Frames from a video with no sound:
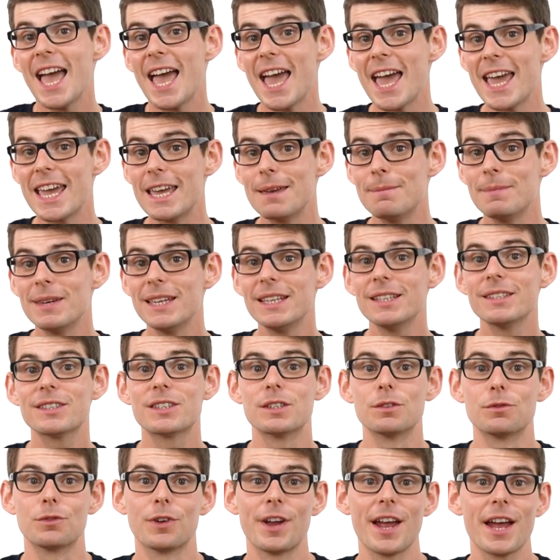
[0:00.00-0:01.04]
Amines
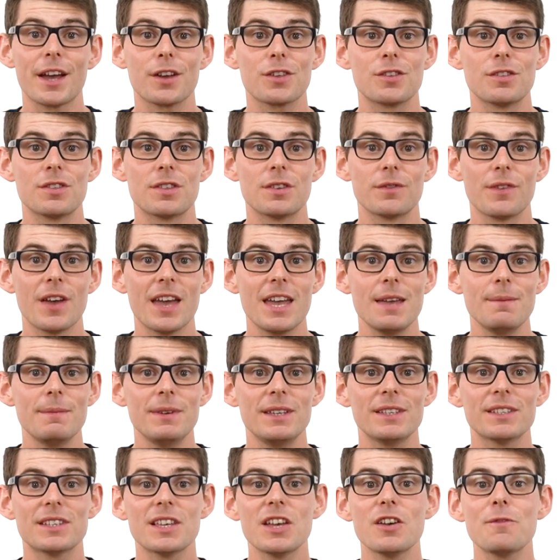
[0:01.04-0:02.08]
and reactions of
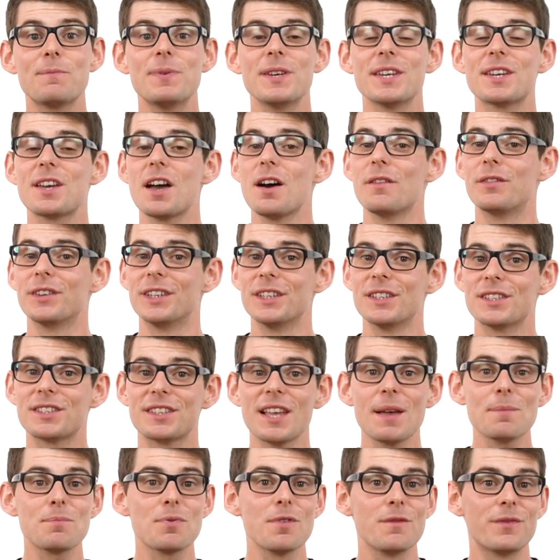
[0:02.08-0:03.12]
amines have been covered in
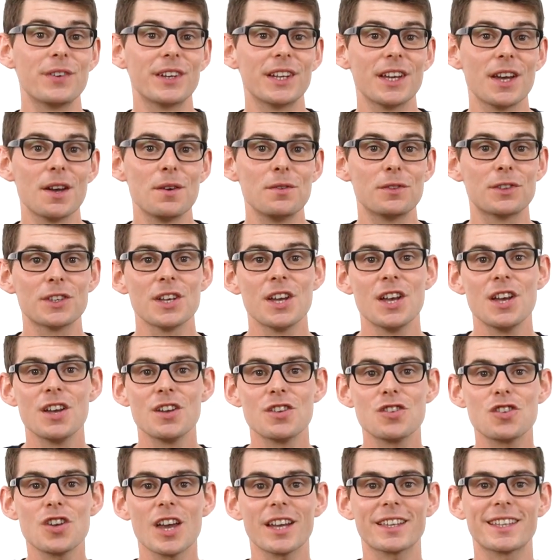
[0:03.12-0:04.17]
separate videos.
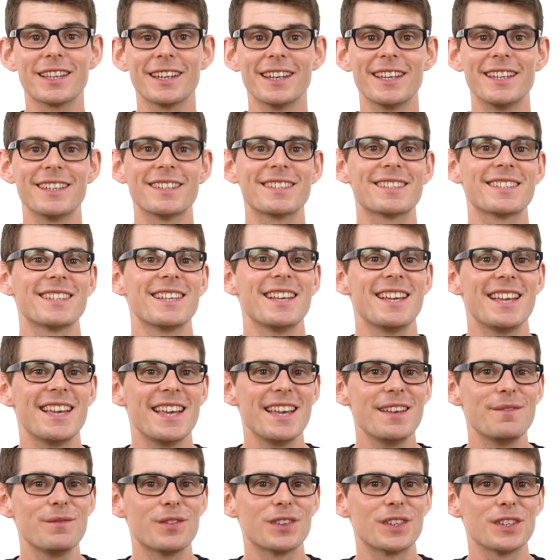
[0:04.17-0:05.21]
Check the links
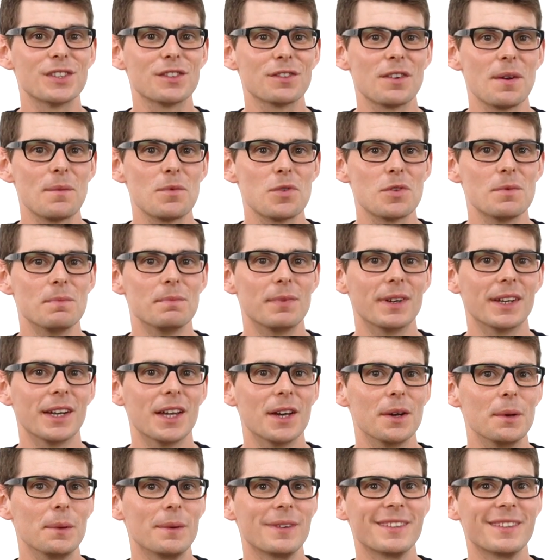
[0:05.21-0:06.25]
in the description below.